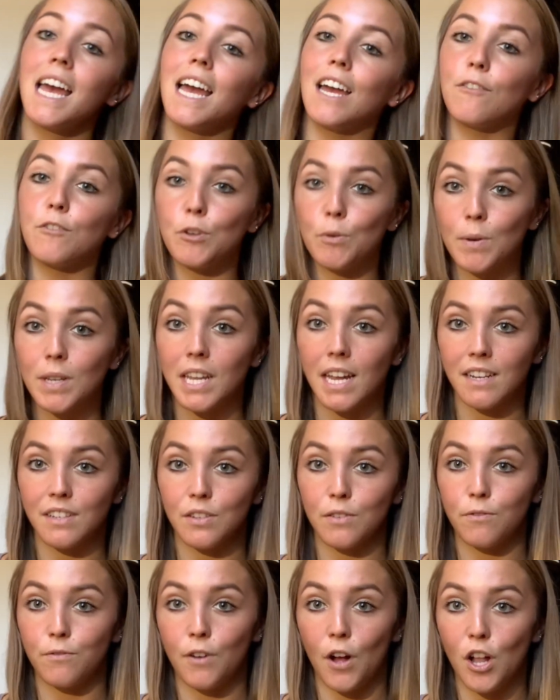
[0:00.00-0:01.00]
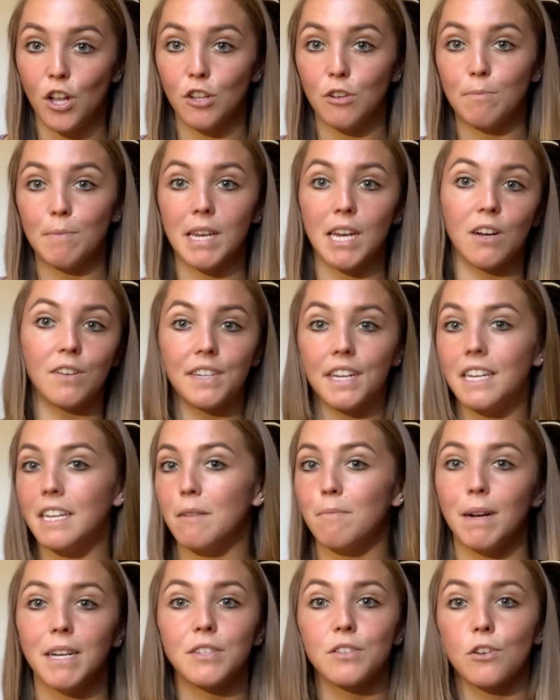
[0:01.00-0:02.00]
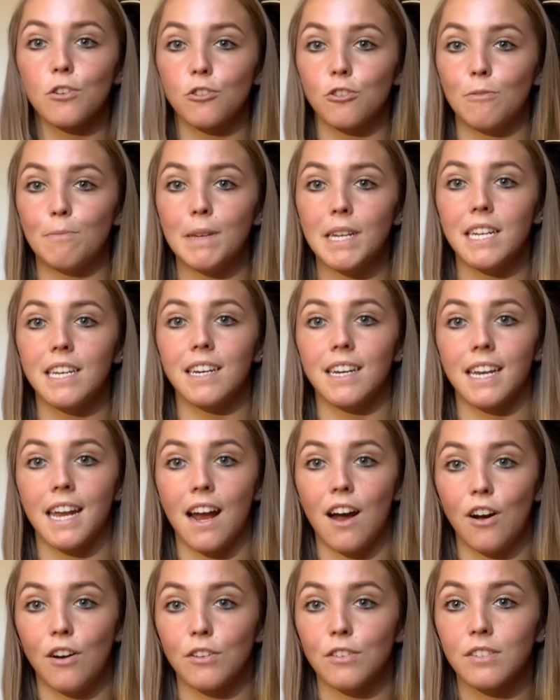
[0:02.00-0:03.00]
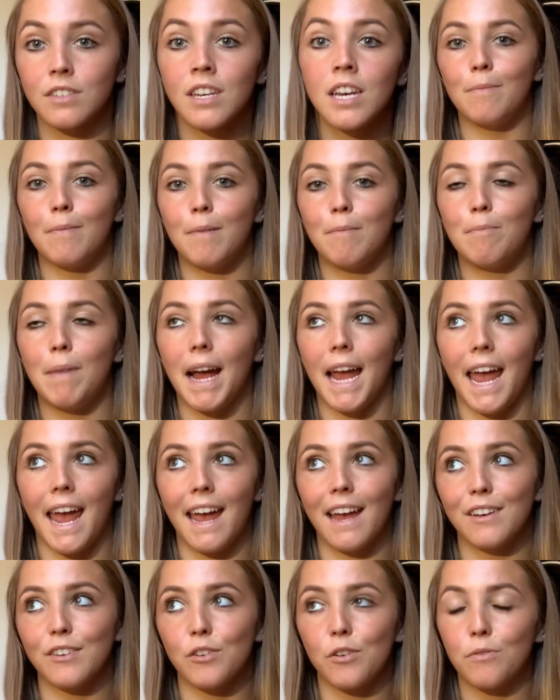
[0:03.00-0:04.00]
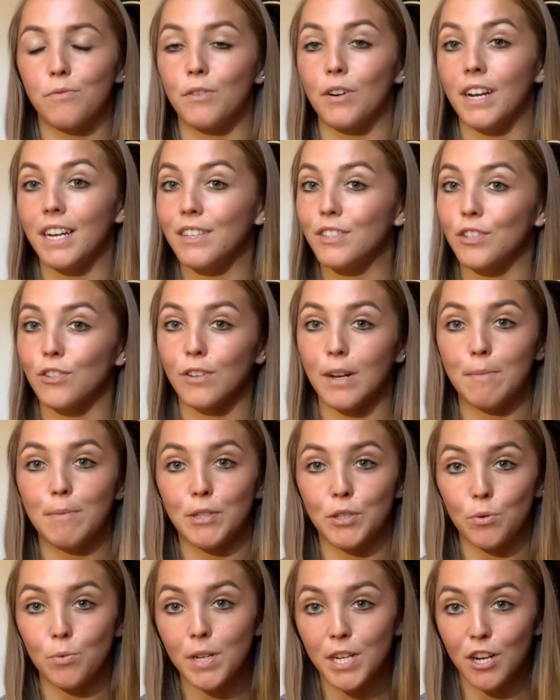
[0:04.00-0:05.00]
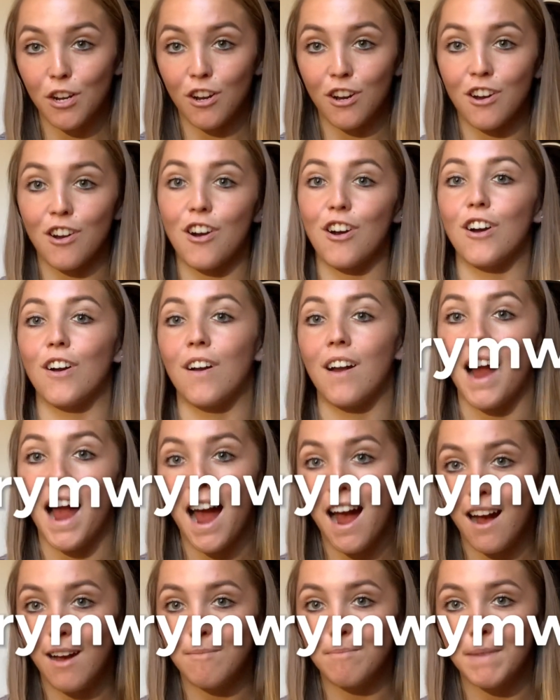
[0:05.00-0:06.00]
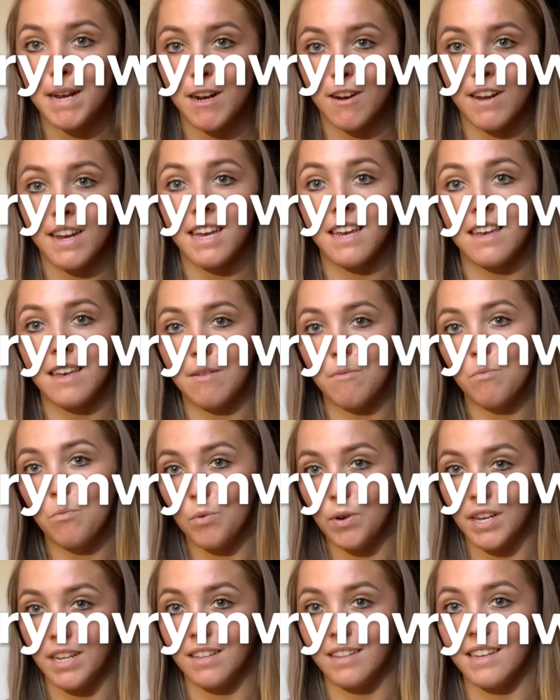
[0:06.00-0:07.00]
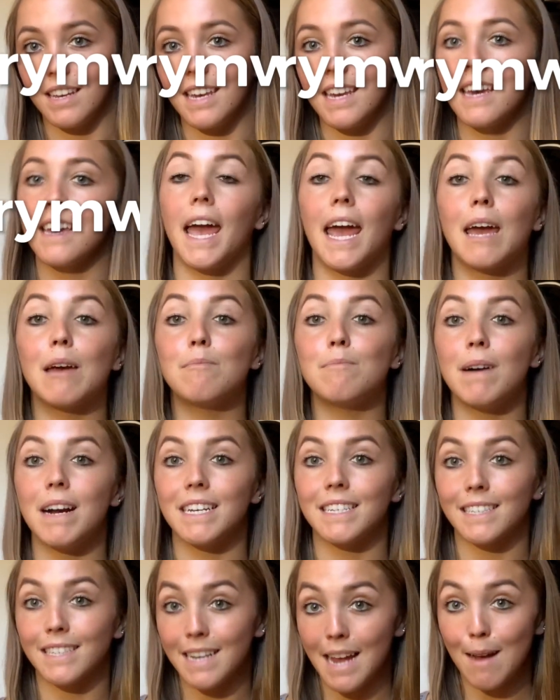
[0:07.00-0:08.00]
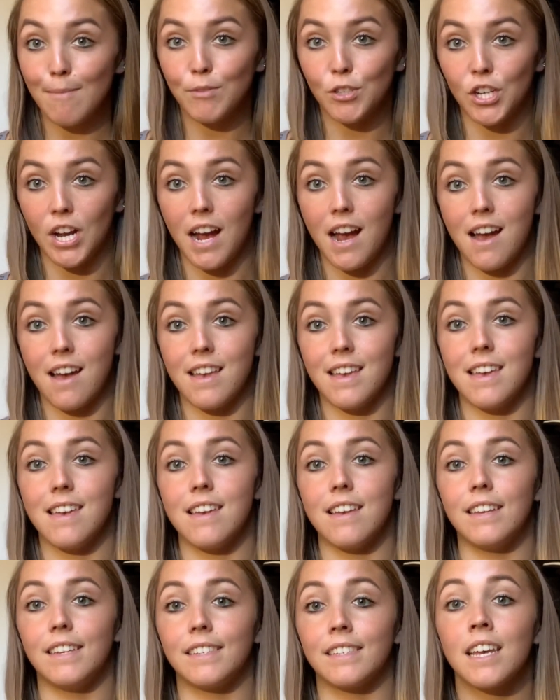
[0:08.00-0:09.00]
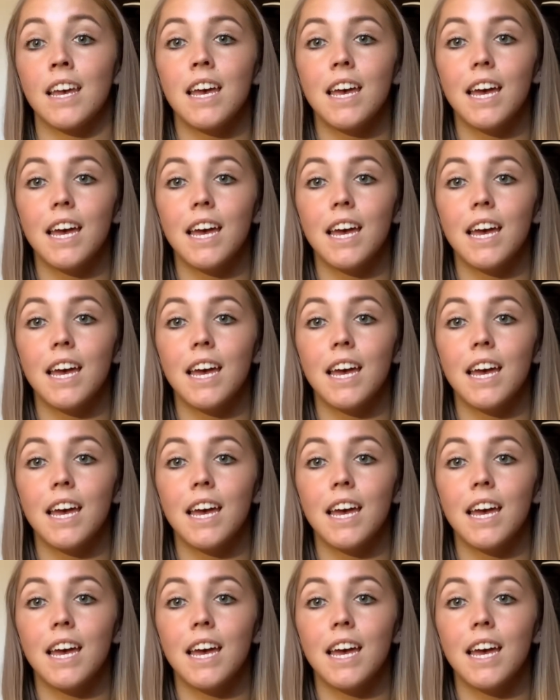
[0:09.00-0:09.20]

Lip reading: If you would like to follow me on any of my social media accounts, my handle for Instagram and Twitter are @MaryMWigley, and my Snapchat is